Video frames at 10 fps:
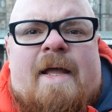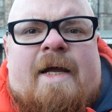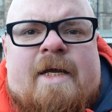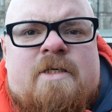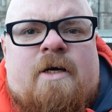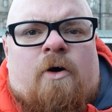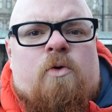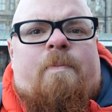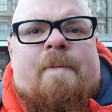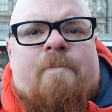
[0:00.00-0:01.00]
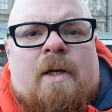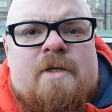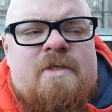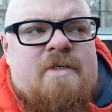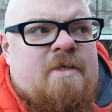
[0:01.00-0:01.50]
heck, it's cold,
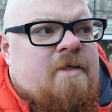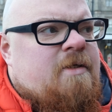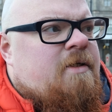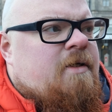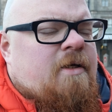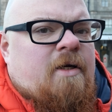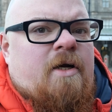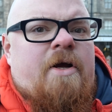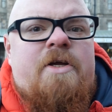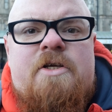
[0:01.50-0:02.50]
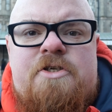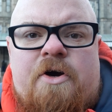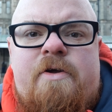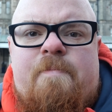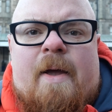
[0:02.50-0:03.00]
Bimblers. You
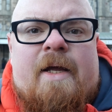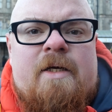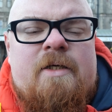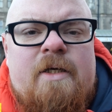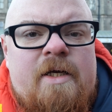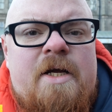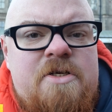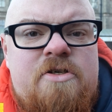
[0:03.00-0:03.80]
join me in